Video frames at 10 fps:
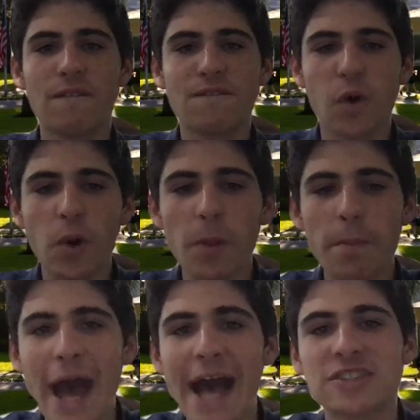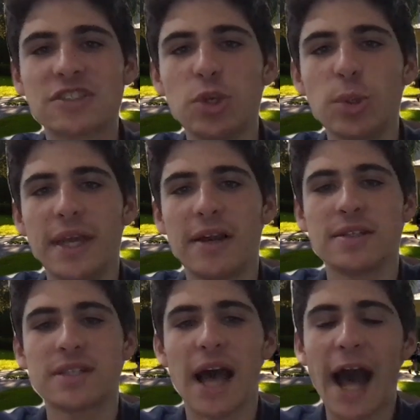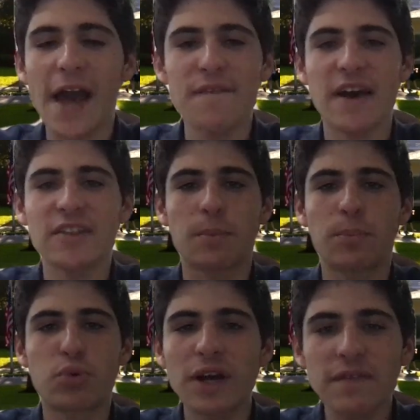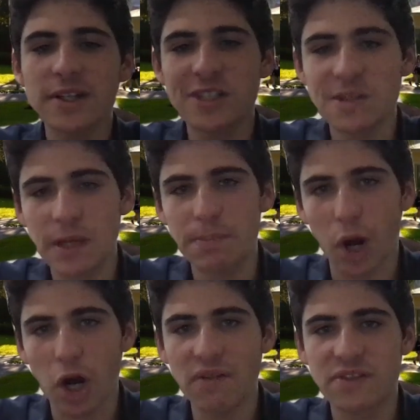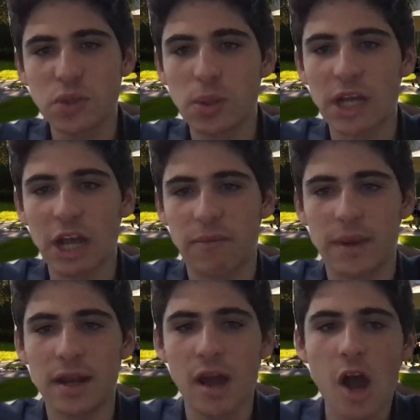For the past 2 years, I've had the privilege to be a part of student government